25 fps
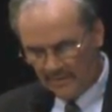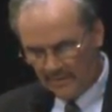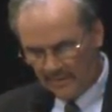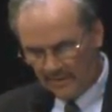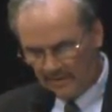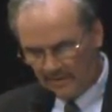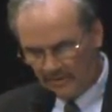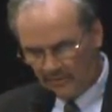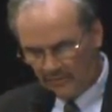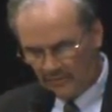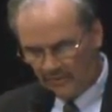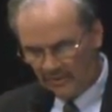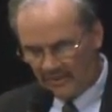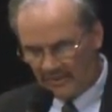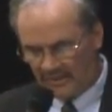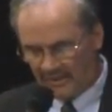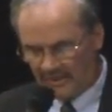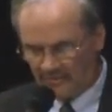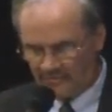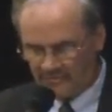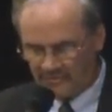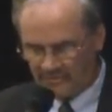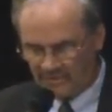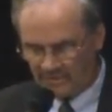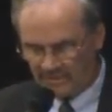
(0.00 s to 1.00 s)
and to
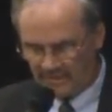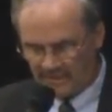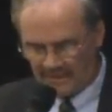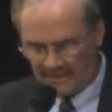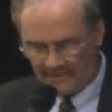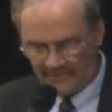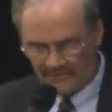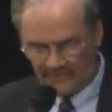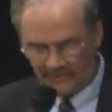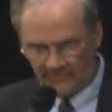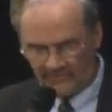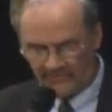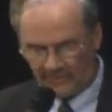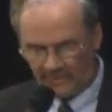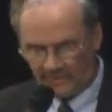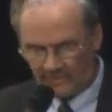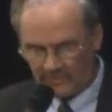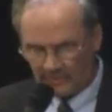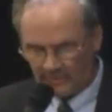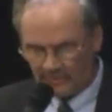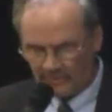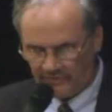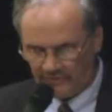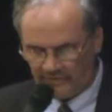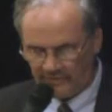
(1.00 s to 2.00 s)
engage in the constant
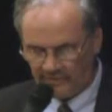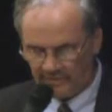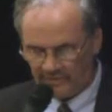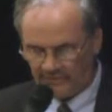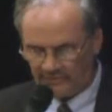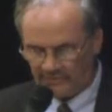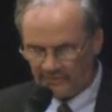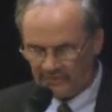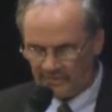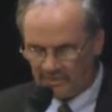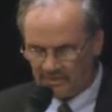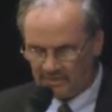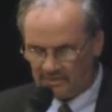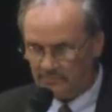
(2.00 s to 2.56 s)
fundraising that's needed